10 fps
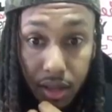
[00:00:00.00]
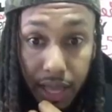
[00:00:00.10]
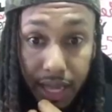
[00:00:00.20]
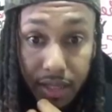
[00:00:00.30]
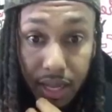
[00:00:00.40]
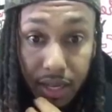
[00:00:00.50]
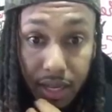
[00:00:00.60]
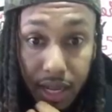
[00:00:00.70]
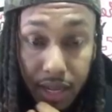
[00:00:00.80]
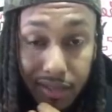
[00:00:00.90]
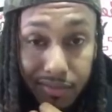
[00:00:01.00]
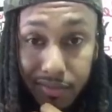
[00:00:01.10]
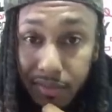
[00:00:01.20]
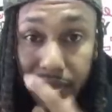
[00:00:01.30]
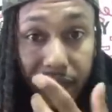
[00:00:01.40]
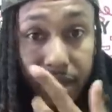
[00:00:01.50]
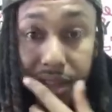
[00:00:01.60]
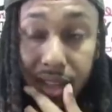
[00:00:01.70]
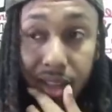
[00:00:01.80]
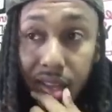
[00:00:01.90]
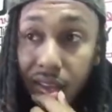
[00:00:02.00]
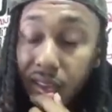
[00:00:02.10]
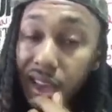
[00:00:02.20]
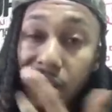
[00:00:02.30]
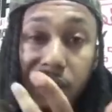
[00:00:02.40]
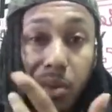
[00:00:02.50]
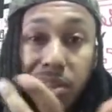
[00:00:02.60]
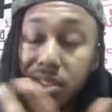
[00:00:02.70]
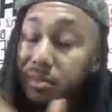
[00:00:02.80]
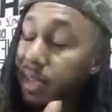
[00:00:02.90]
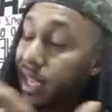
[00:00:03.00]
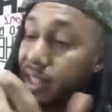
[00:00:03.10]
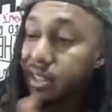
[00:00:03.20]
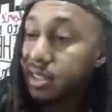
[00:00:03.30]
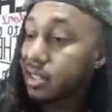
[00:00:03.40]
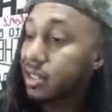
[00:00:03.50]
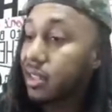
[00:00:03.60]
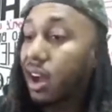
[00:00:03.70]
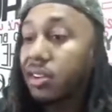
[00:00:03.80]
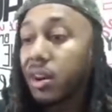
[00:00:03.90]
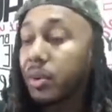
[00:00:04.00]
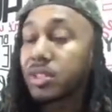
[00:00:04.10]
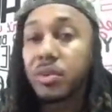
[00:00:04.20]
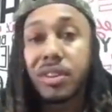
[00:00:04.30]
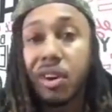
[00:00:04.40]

Thanks, I knew that. Man, y'all know what's, man, just, y'all know what's real.